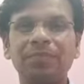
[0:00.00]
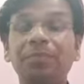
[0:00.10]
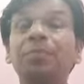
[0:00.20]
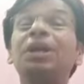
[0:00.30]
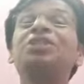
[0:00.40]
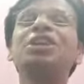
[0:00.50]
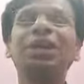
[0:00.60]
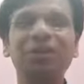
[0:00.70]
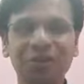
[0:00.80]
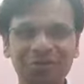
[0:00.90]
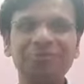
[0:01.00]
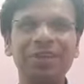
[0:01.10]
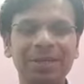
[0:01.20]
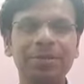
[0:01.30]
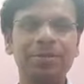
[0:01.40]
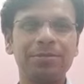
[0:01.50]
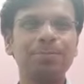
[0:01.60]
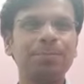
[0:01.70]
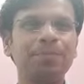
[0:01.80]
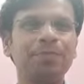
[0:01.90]
Merchant of Venice,
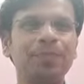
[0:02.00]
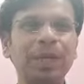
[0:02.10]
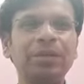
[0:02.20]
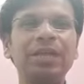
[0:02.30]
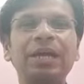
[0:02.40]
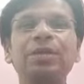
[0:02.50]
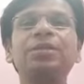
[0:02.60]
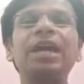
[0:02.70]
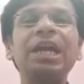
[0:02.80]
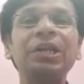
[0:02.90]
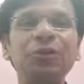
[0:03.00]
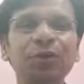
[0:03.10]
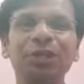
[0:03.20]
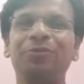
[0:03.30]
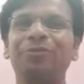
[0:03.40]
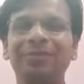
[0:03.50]
means that is Antonio.